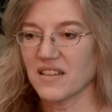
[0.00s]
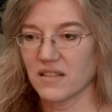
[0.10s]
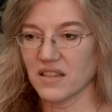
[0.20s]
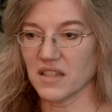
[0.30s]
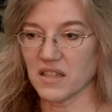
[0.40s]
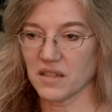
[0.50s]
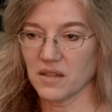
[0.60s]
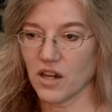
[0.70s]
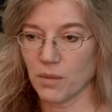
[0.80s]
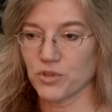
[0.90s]
the
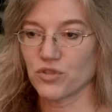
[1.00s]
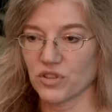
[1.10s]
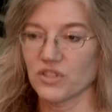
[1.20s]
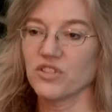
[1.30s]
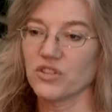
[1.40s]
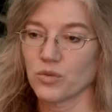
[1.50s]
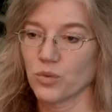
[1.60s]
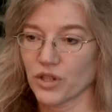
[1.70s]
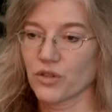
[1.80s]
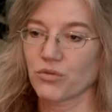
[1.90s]
opportunity to
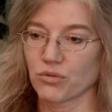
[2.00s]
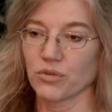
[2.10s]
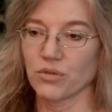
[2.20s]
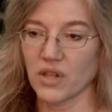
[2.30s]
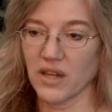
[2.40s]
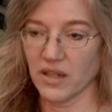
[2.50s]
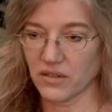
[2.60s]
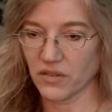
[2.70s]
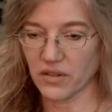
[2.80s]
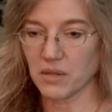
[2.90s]
work through a
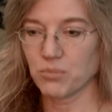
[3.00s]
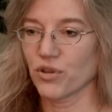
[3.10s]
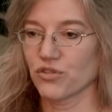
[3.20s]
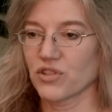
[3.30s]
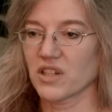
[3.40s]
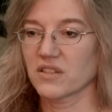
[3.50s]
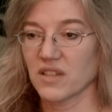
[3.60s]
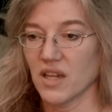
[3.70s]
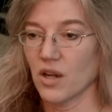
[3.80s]
design project